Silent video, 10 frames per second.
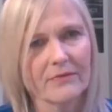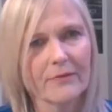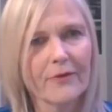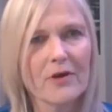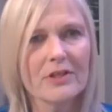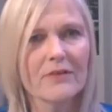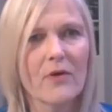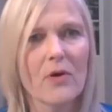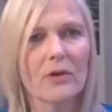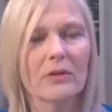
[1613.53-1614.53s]
First of
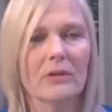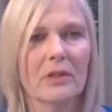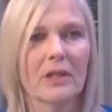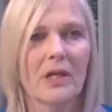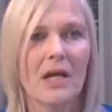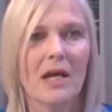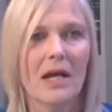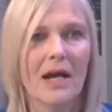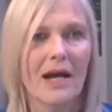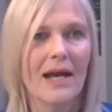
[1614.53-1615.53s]
all,
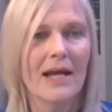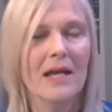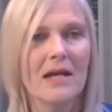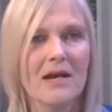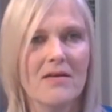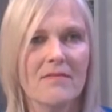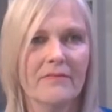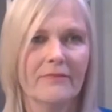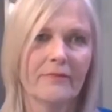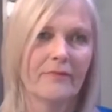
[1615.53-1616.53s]
I have
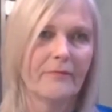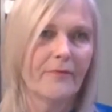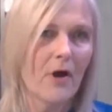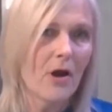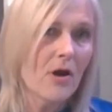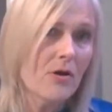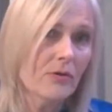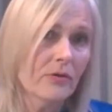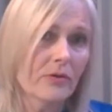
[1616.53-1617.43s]
followed